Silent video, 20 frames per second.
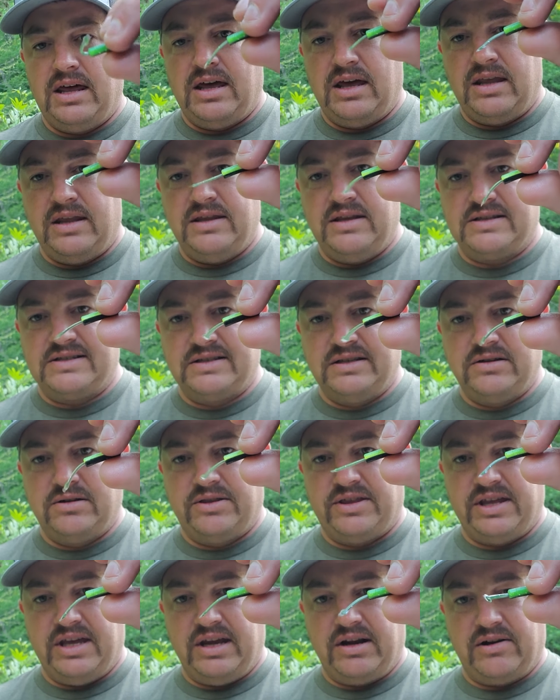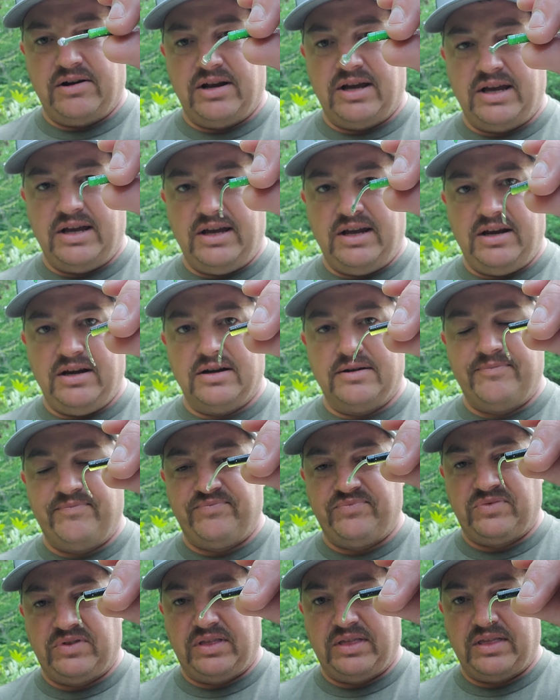This little thing right here,
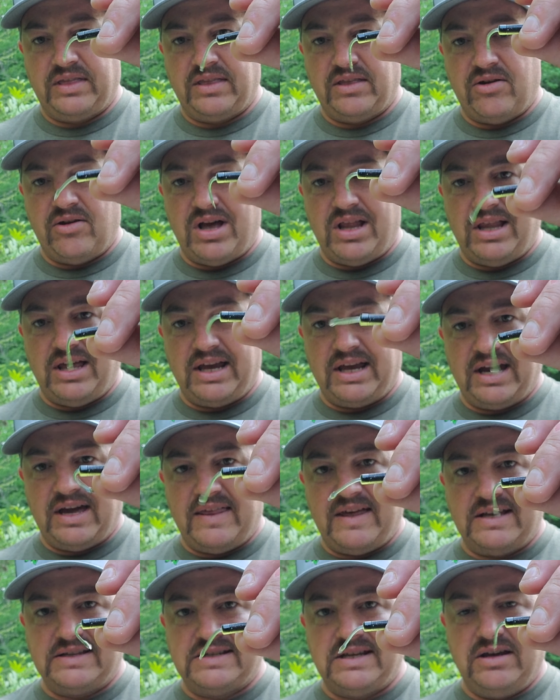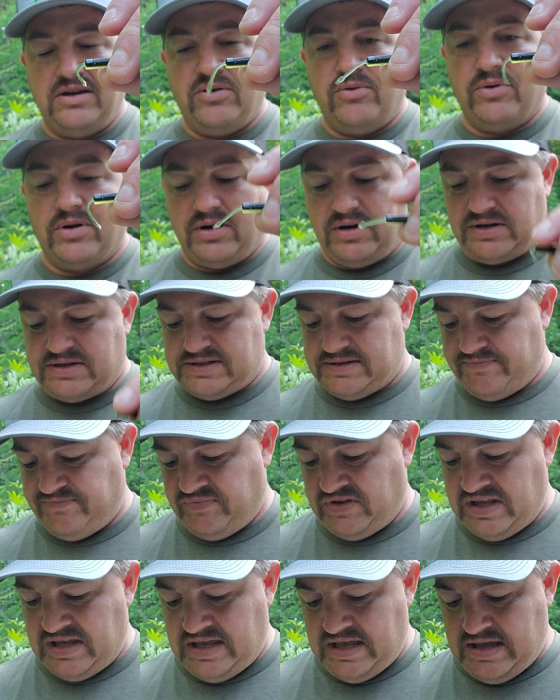now I like how that tail works.
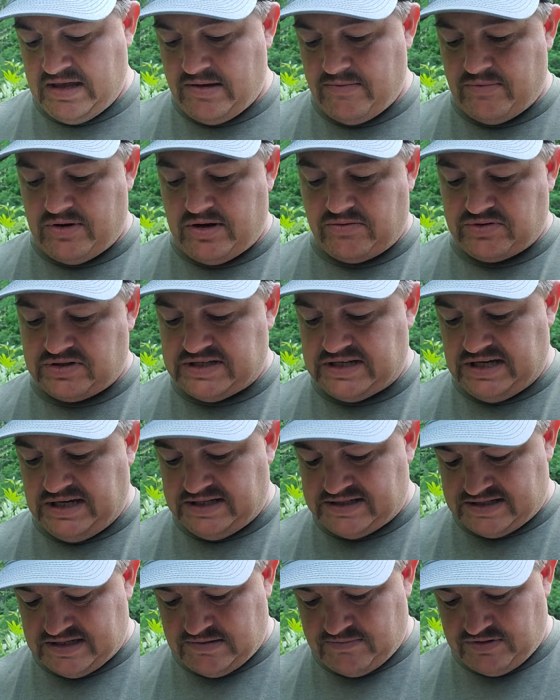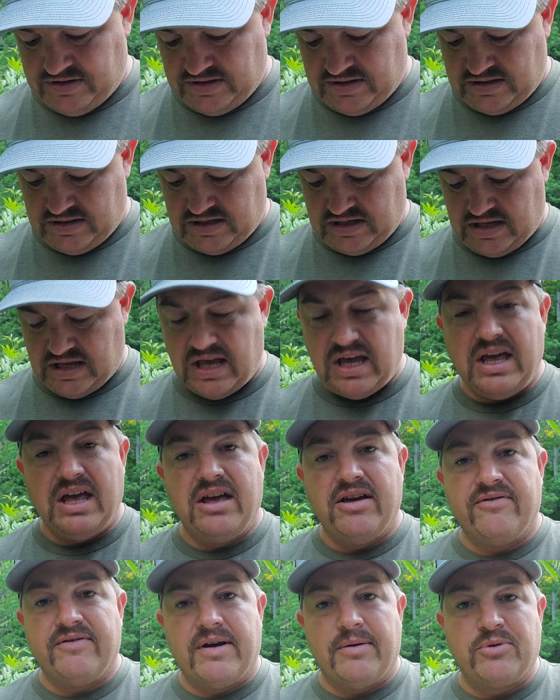I'm going to tell you something.
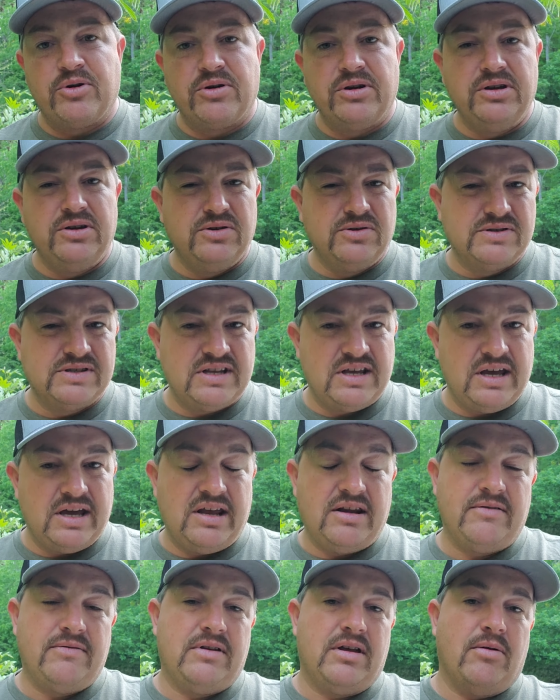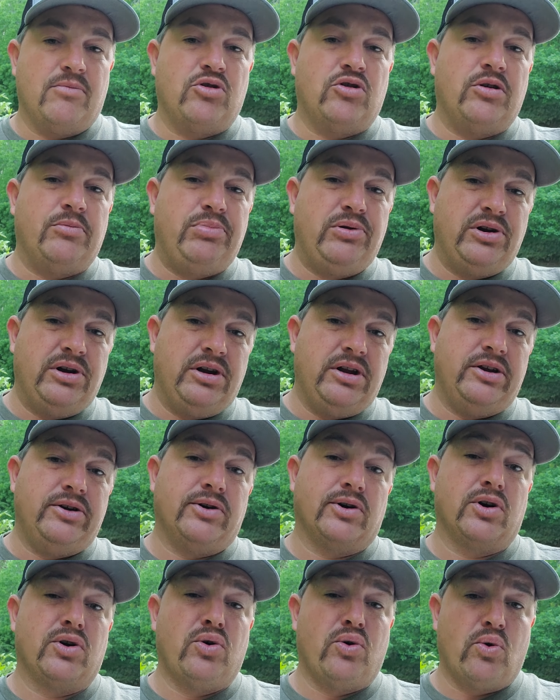If I'm going to use that, I'm going to put it under
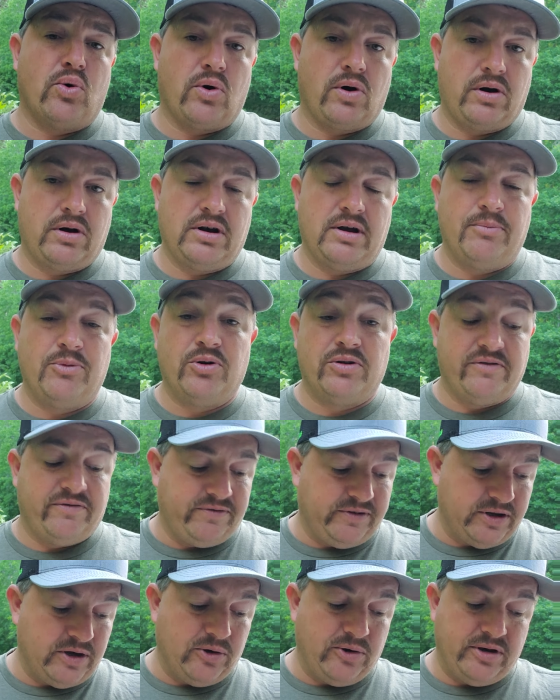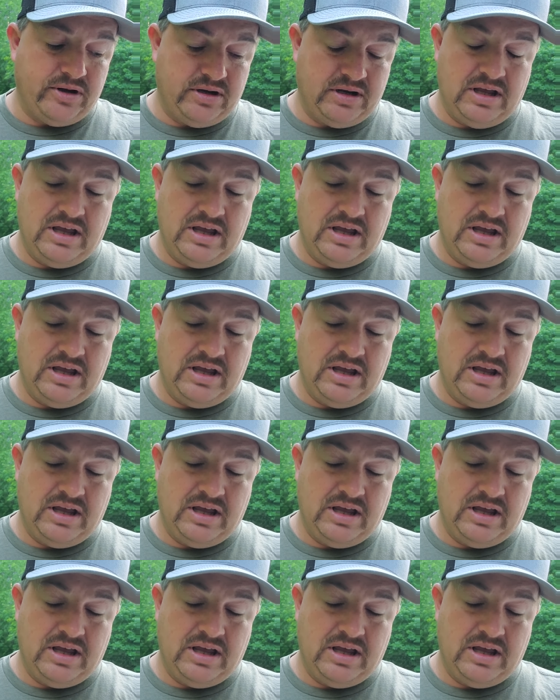a cork. I'm going to float it.